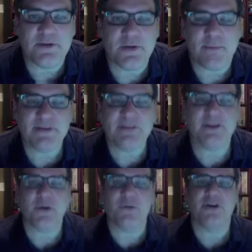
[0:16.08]

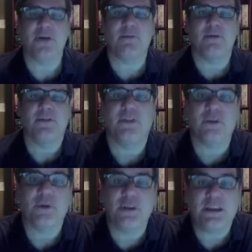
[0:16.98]
episode number
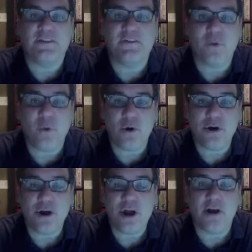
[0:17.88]

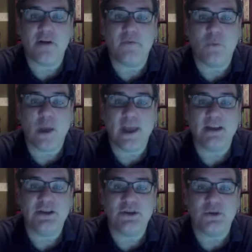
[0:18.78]
34 of
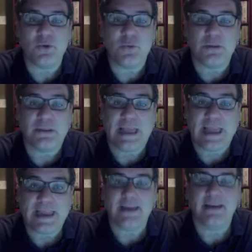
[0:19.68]
When to
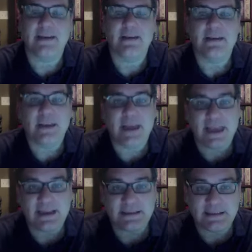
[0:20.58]
Play.
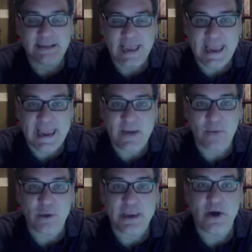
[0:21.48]
And today
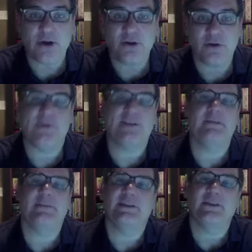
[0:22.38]
we are going
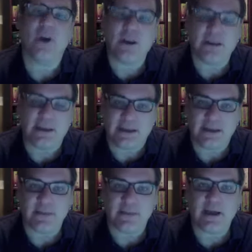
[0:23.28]
to be
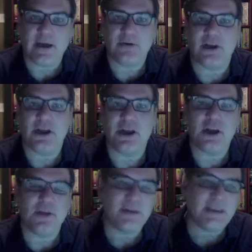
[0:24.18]
talking about
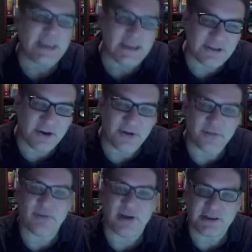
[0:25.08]
another Kickstarter
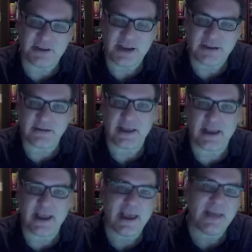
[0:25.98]
project that
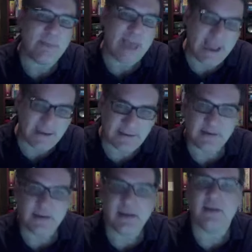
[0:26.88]
I had backed
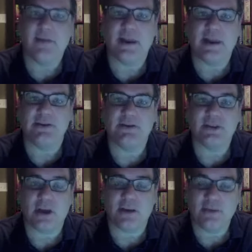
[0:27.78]
that I just
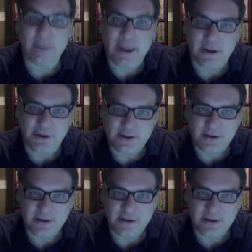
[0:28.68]
got in the mail.